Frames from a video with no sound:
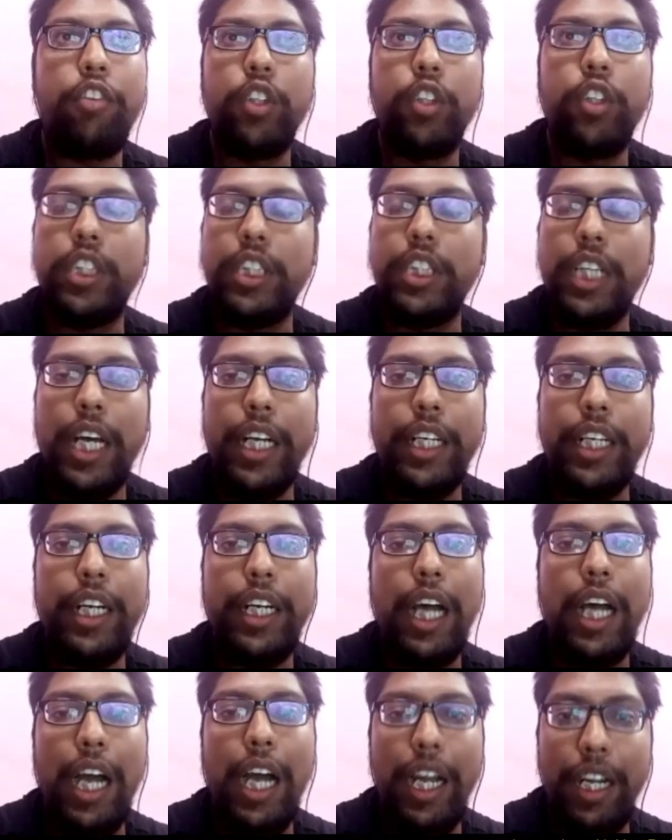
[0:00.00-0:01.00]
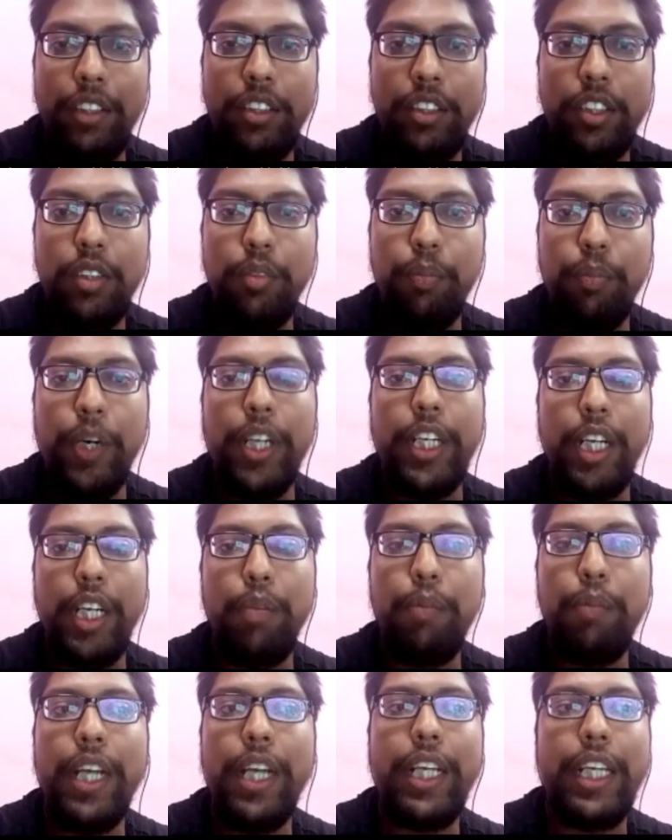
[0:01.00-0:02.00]
for GRE and IELTS. But
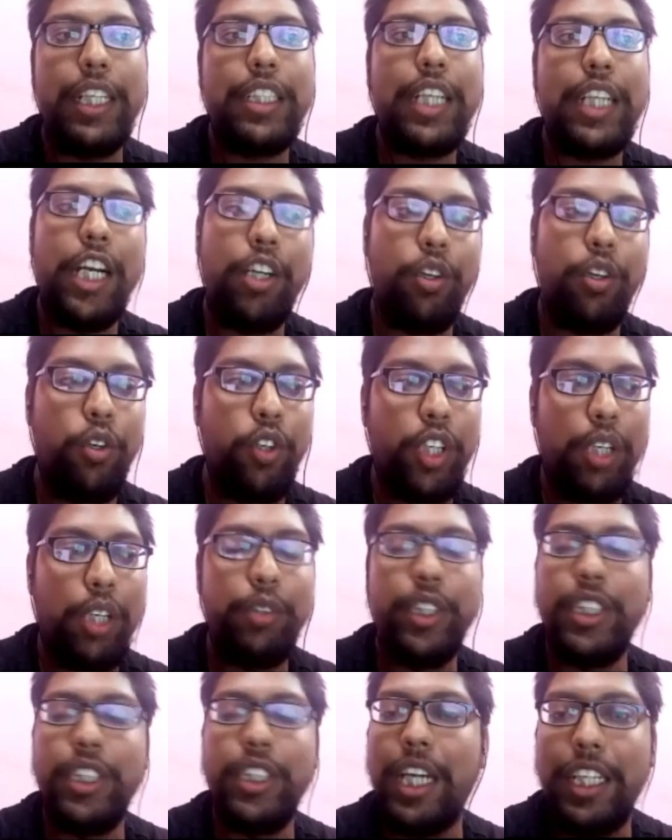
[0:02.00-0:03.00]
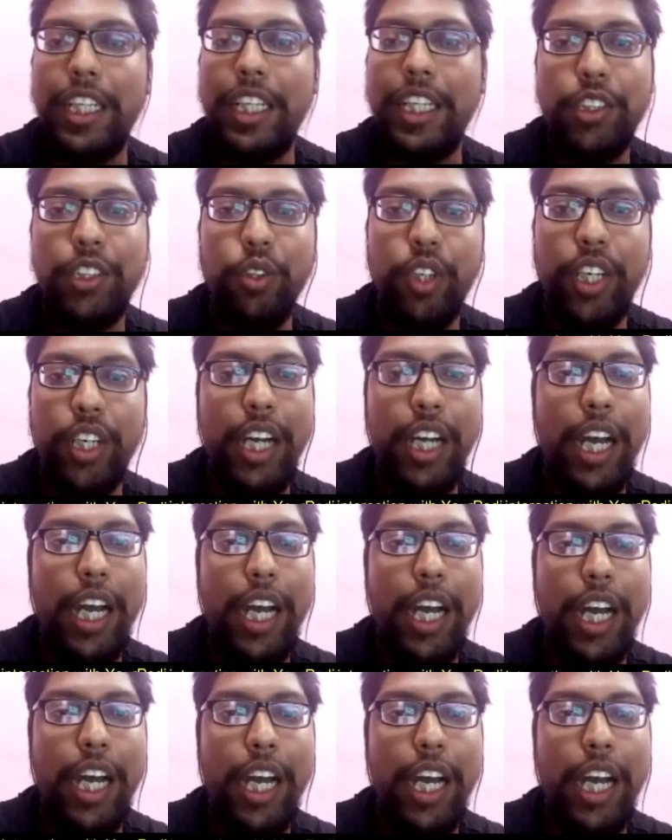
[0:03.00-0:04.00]
in my case, I do not have GRE score and
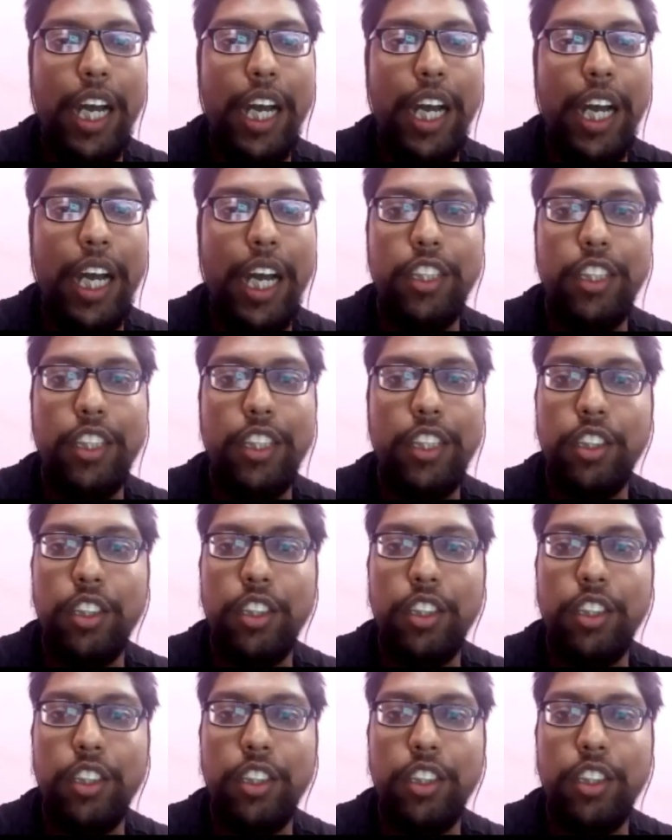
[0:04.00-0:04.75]
IELTS score,